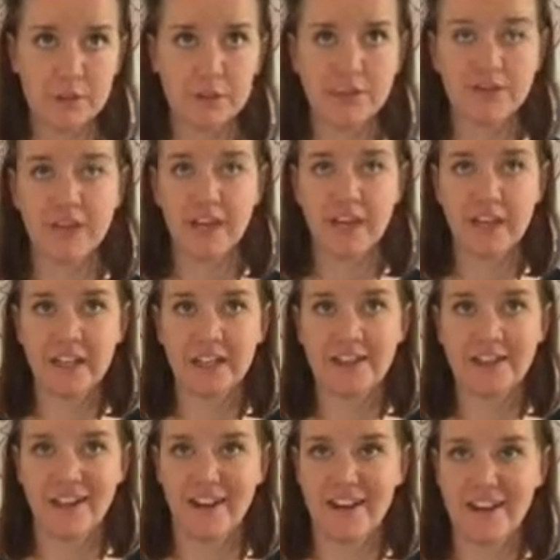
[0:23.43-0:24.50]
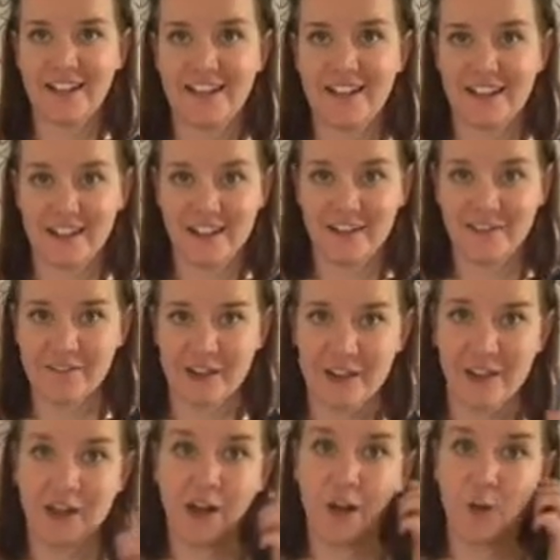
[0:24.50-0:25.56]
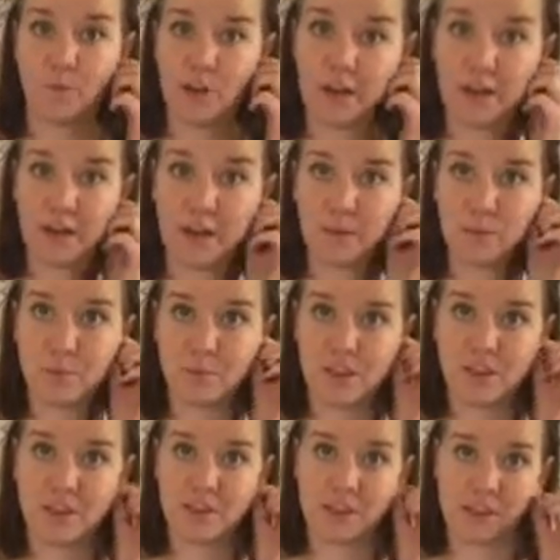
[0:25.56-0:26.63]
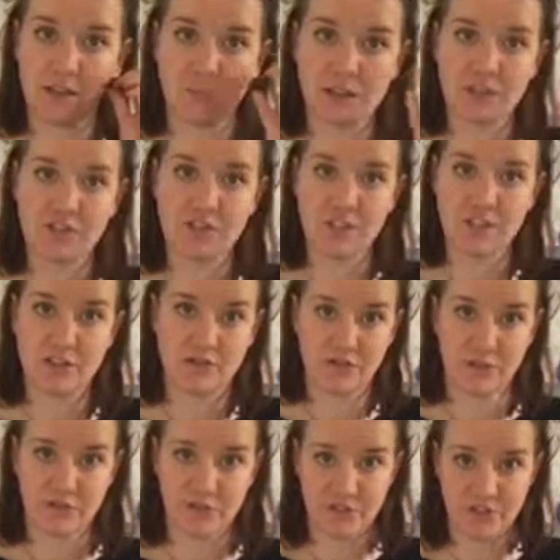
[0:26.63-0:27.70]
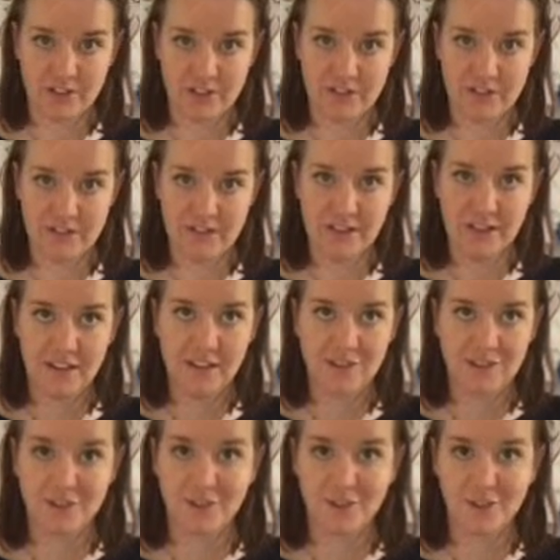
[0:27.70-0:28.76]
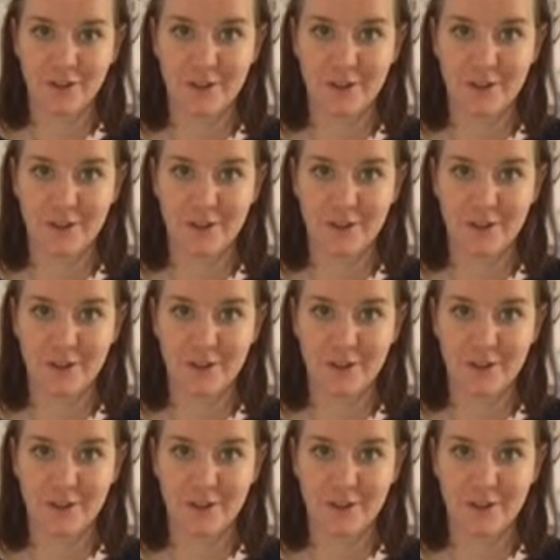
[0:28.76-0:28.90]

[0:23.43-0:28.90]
to edit the highlight cover without putting the image in your stories. So